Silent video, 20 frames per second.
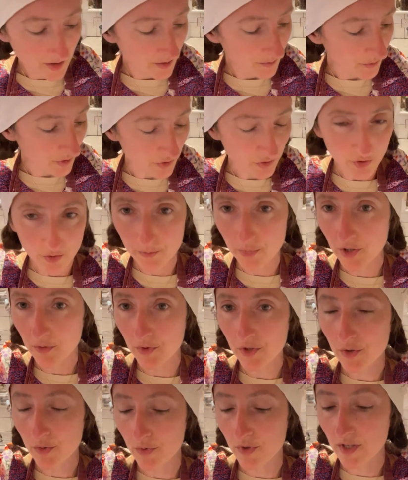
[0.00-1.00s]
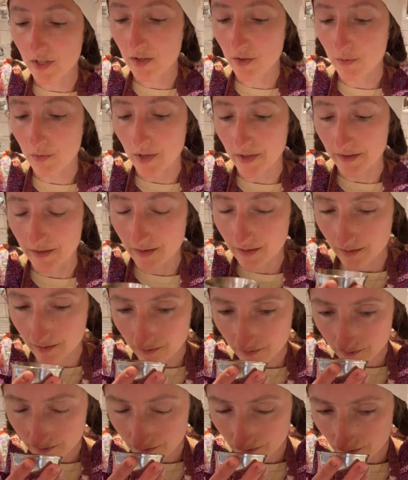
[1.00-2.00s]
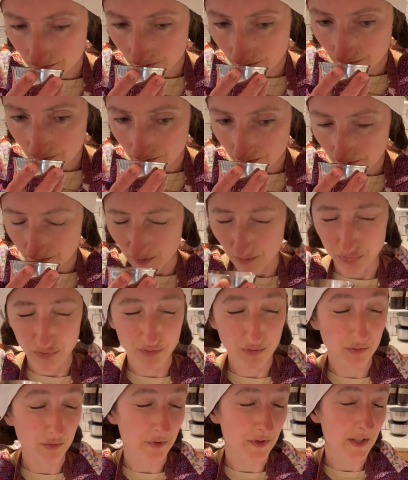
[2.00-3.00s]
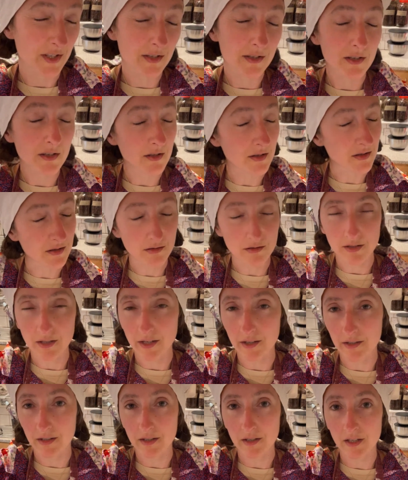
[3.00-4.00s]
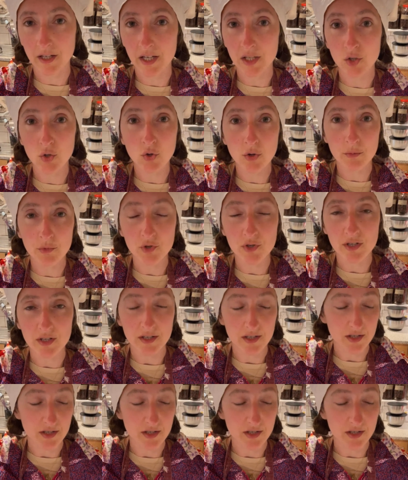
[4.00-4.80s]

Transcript: but compare it to this one. Oh, this is like enormously